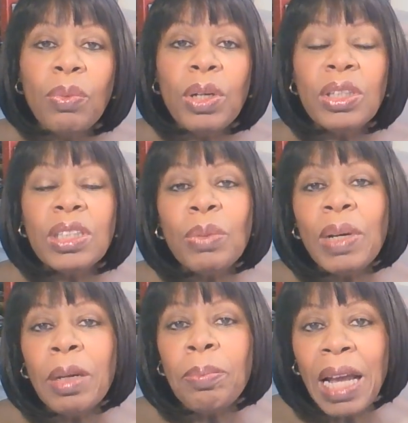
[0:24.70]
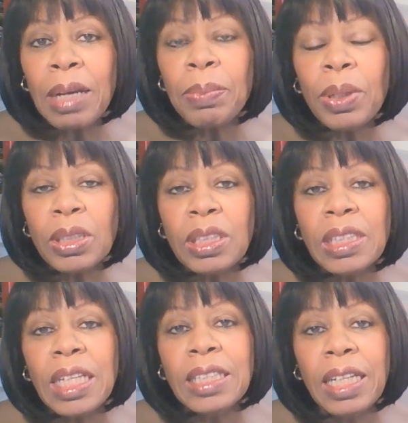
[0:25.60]
Well, you see, when a black person
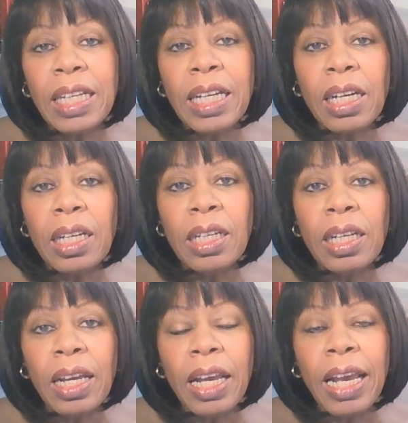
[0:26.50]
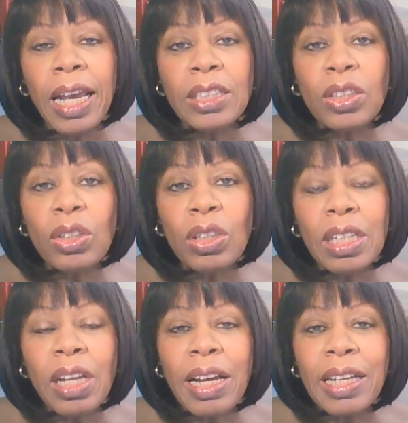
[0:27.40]
says nigger, it's
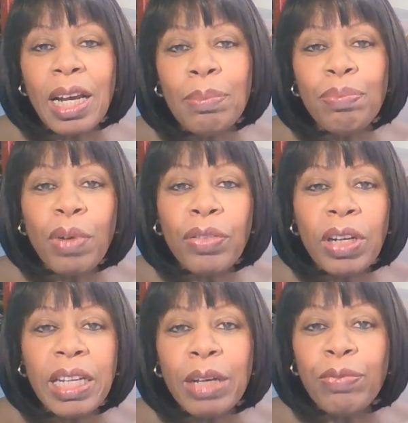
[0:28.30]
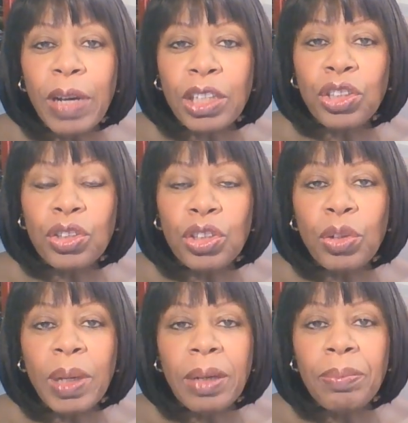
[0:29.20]
like a brotherly affection
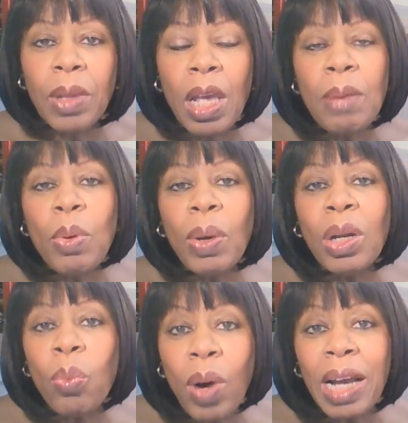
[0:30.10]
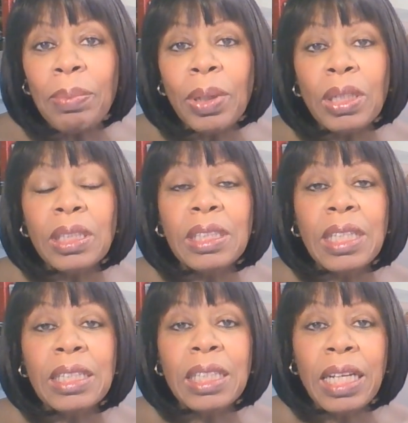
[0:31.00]
to it. But when a white person
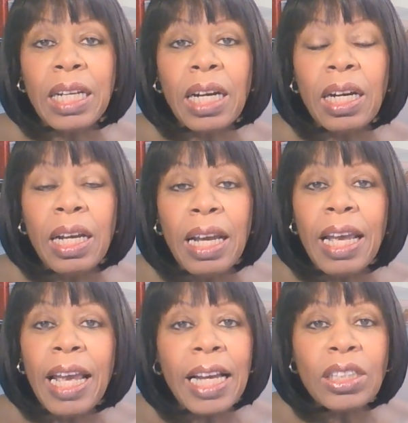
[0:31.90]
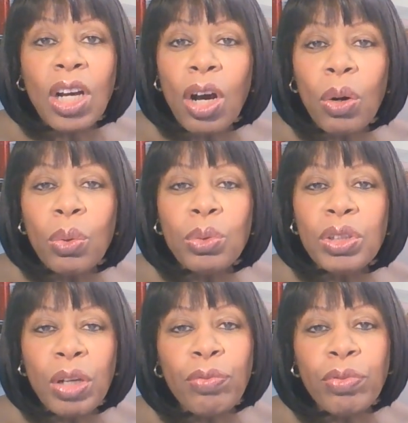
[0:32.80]
says nigger, it has a
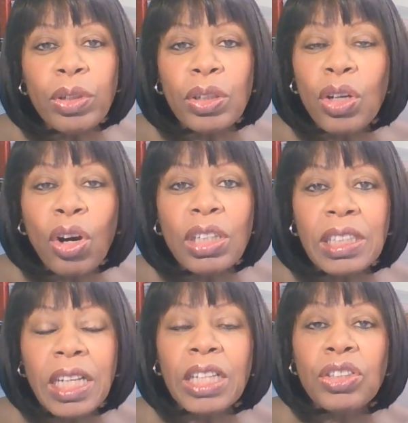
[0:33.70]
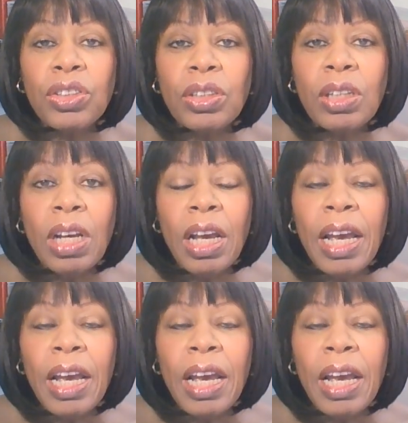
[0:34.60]
whole different connotation.